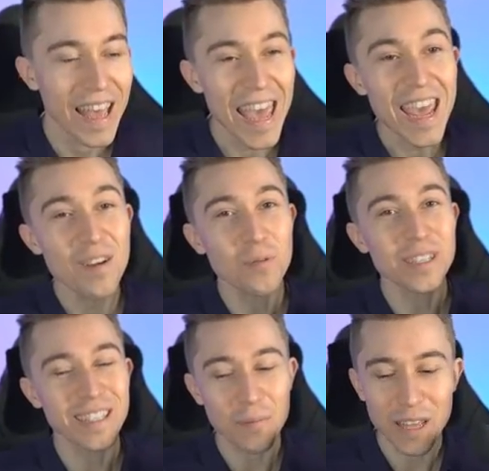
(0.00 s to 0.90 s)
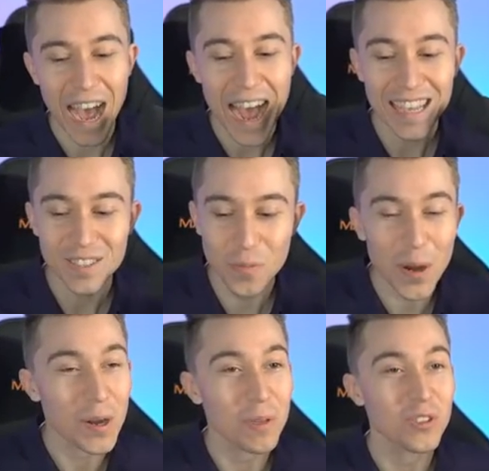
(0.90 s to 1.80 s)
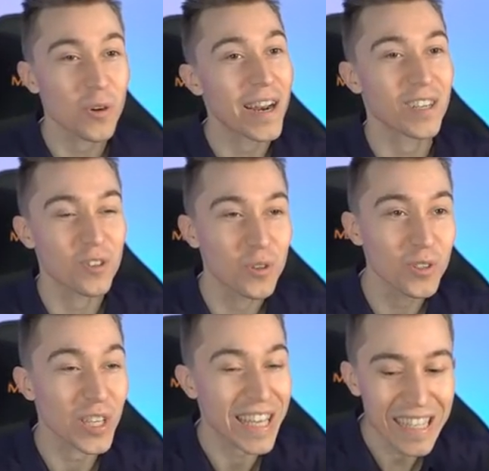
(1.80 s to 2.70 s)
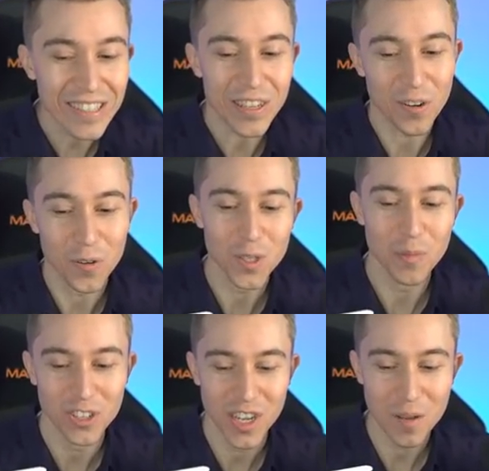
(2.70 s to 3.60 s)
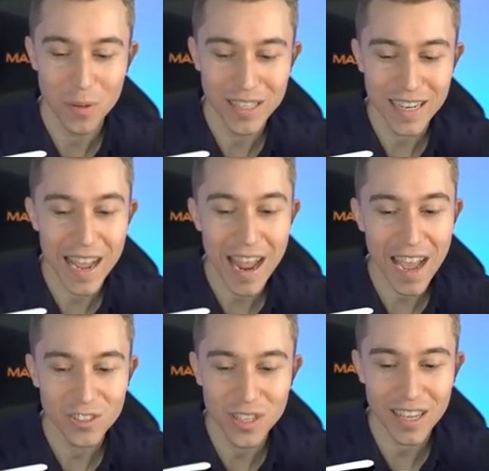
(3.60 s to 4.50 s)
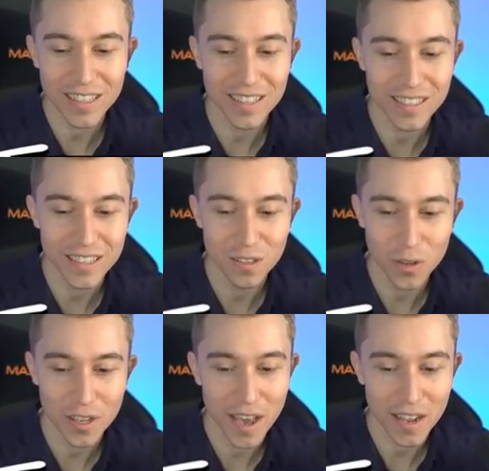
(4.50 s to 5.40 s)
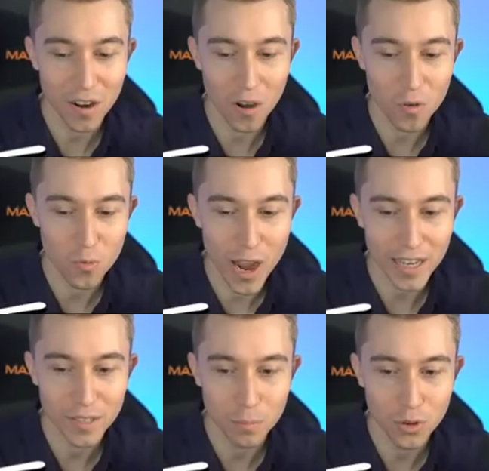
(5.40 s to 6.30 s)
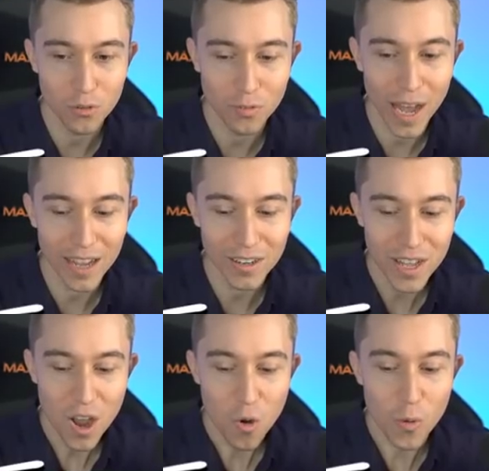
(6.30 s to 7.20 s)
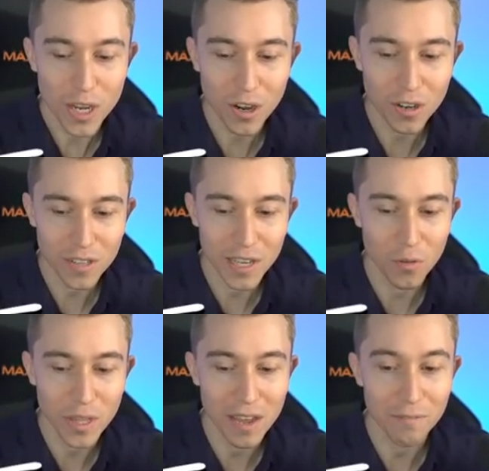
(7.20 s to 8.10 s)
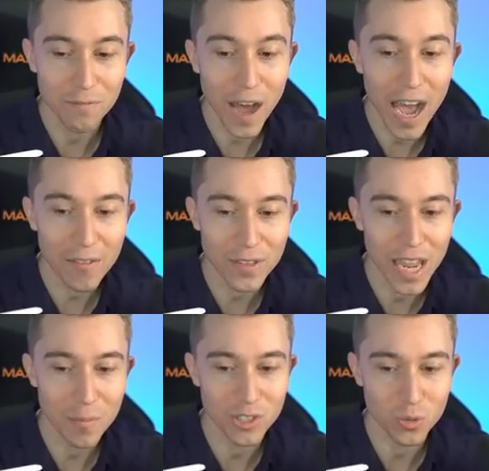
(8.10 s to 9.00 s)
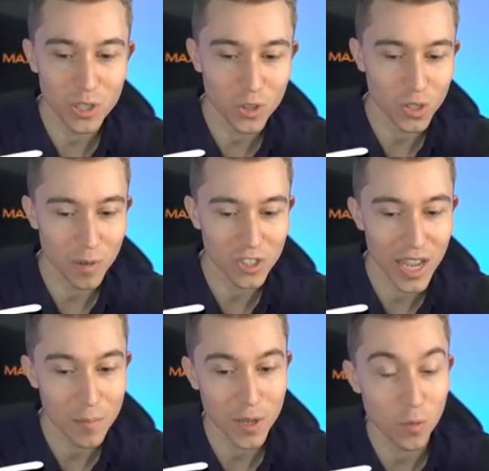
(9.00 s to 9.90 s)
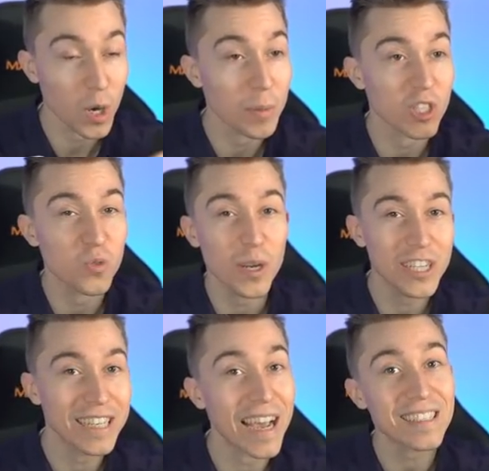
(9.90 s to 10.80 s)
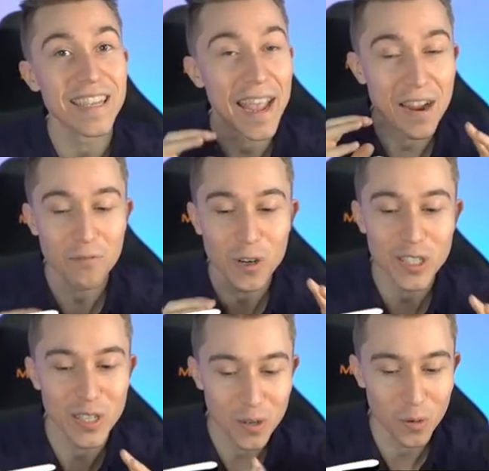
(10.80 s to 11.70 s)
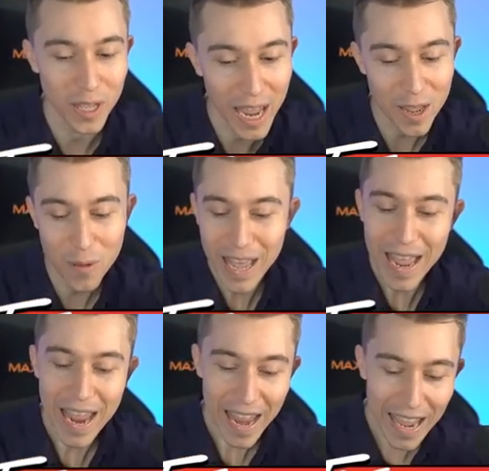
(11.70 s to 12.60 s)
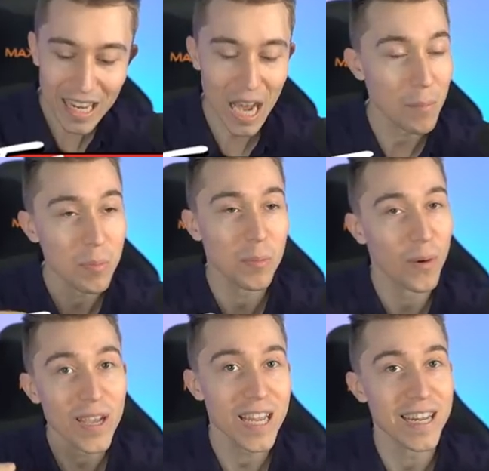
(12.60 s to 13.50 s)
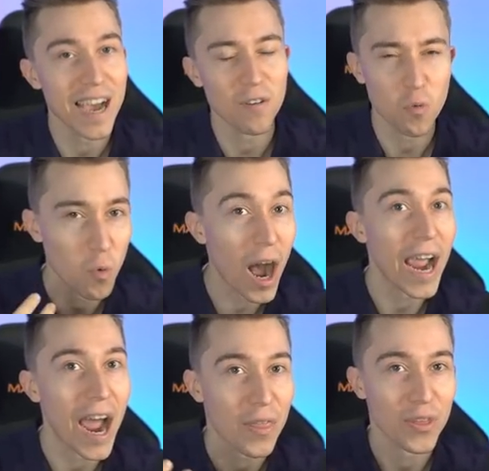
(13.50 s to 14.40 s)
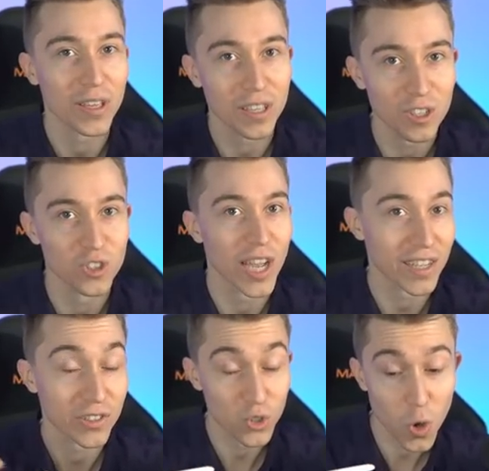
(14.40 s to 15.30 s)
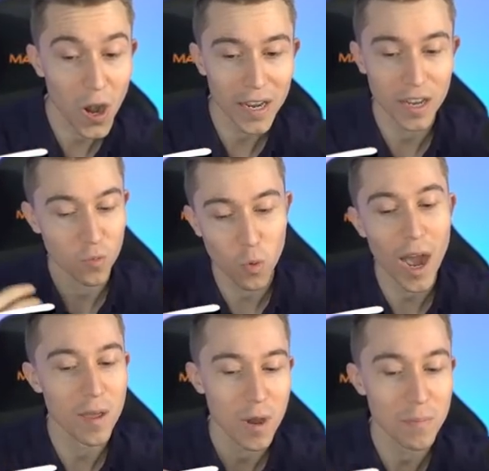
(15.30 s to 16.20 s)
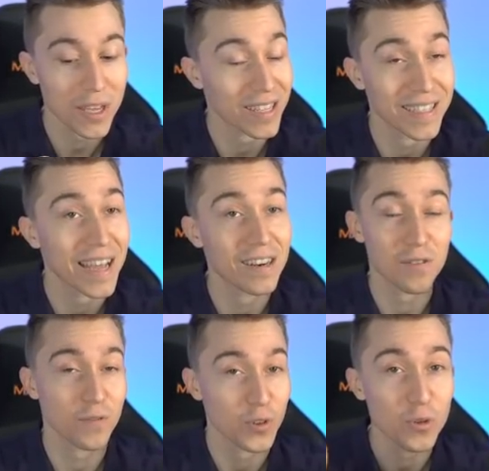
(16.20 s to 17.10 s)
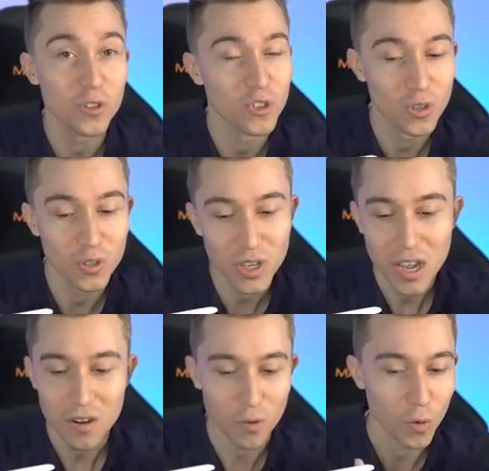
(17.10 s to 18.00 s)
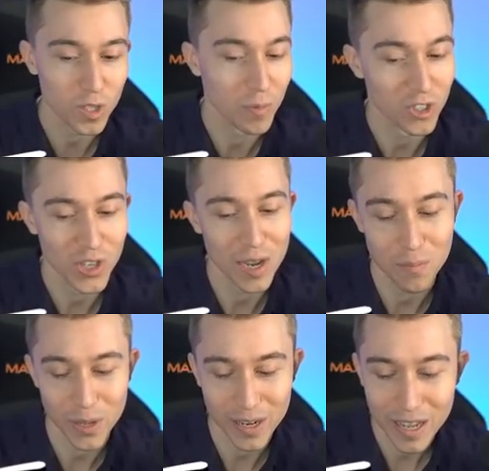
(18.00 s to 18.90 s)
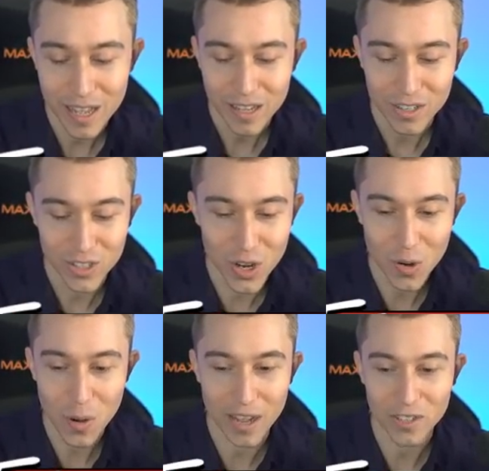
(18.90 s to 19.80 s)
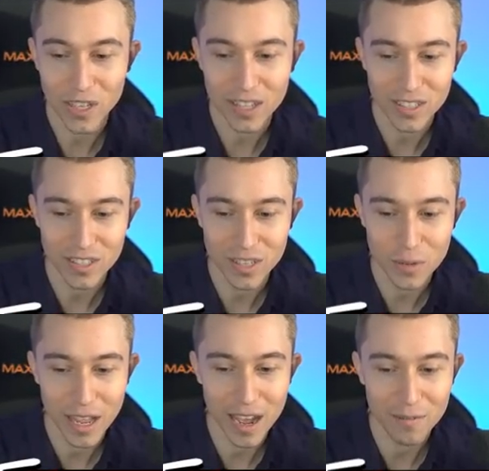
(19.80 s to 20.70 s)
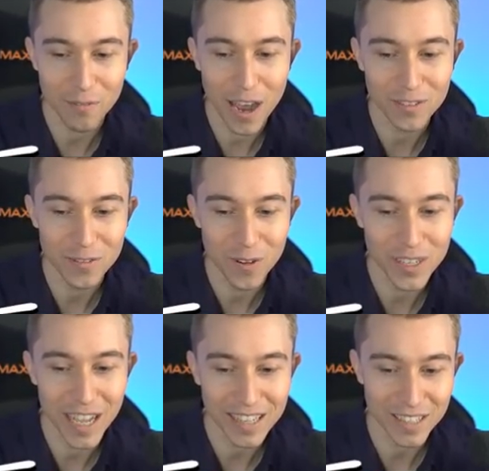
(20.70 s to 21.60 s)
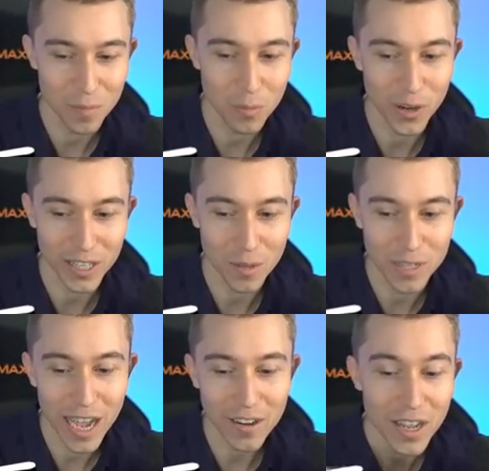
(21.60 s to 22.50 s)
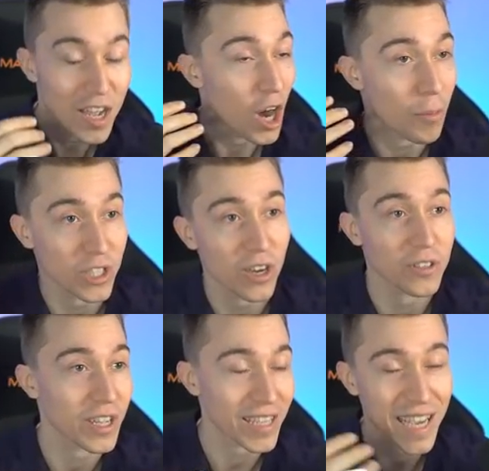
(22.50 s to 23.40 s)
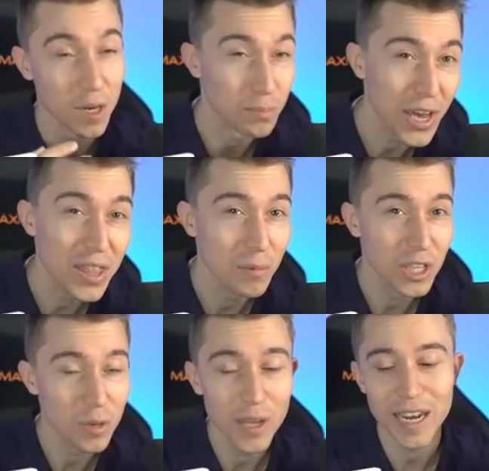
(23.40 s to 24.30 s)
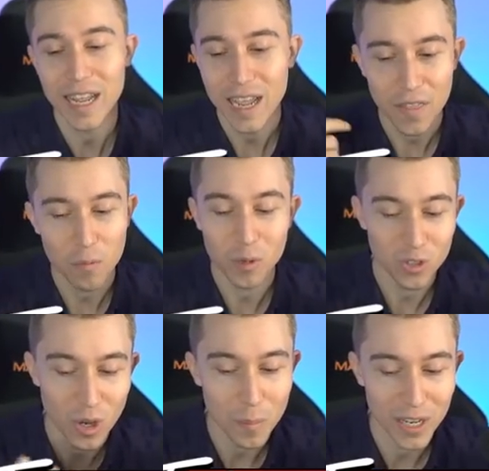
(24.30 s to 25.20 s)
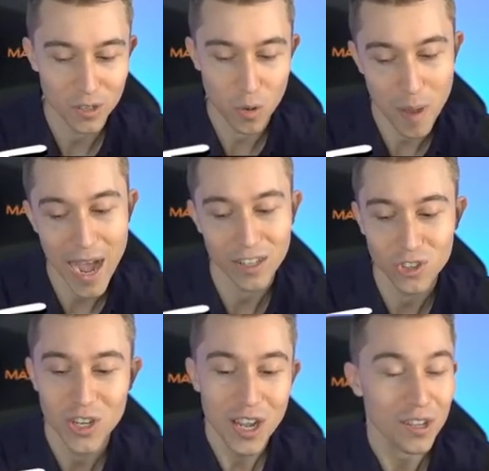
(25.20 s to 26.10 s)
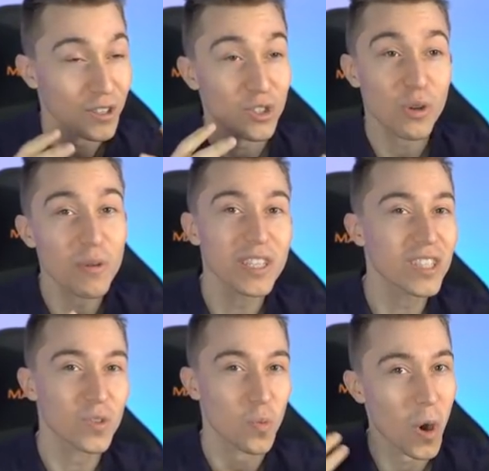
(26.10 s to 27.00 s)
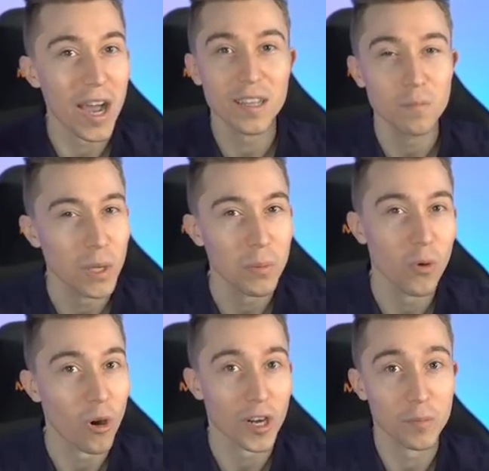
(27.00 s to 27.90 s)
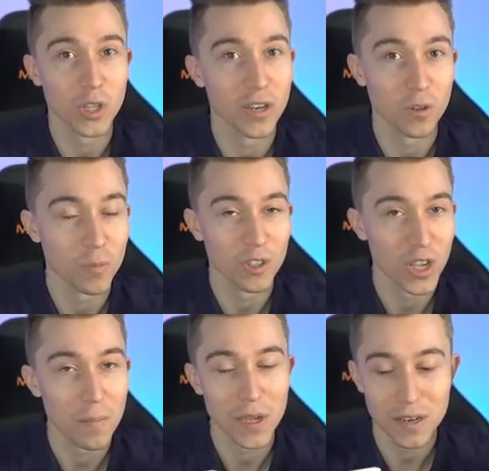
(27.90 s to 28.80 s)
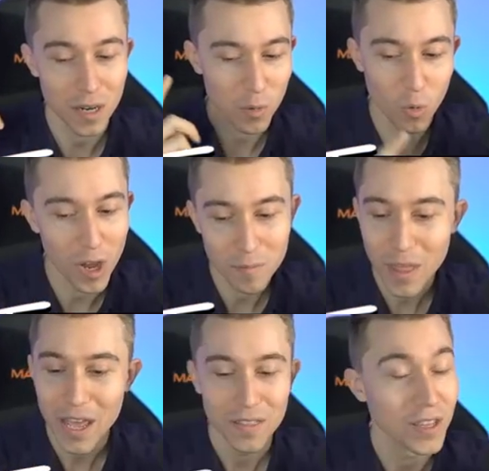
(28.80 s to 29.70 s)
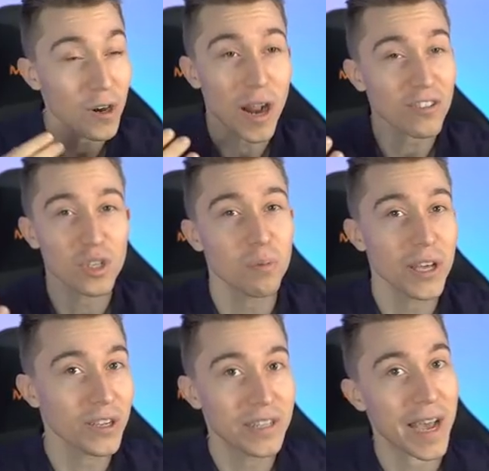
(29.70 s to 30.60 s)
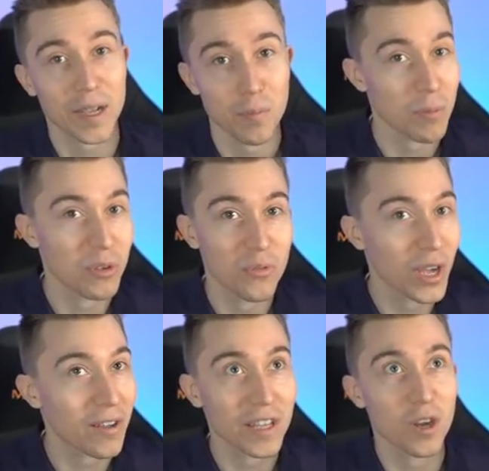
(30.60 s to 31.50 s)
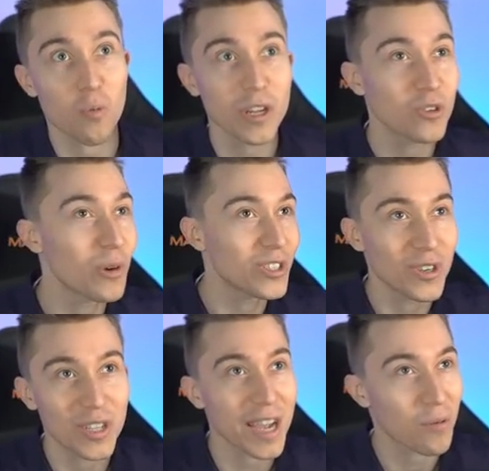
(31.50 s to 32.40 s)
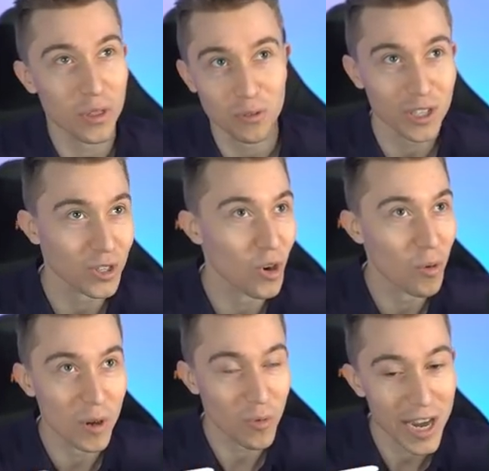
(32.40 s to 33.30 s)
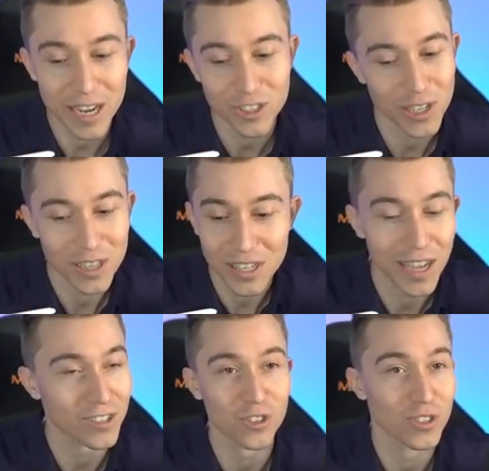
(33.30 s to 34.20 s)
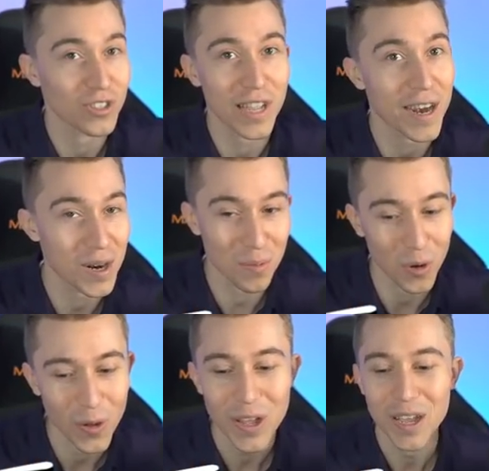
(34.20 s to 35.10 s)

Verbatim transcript: Hey, what's up guys? We are going to be trying to cruise easily to Ultimate Champion today. As you guys can see looking at our ranked profile, we currently only have five games to reach Ultimate Champion. We're going to be switching decks every single game, and I'm going to be breaking down why I think each deck is strong and why it might be a contender for you to choose for Ultimate Champion. So as you guys can see, we have five different decks. I'll be breaking them down. I'll be telling you guys how to play them a little bit, and then we'll be jumping into a match. There's three reasons why people aren't able to hit Ultimate Champion. Number one, they don't actually play a good deck. Maybe you've got like a Witch Wizard deck with Elixir Golem and Rage, and the deck just is terrible.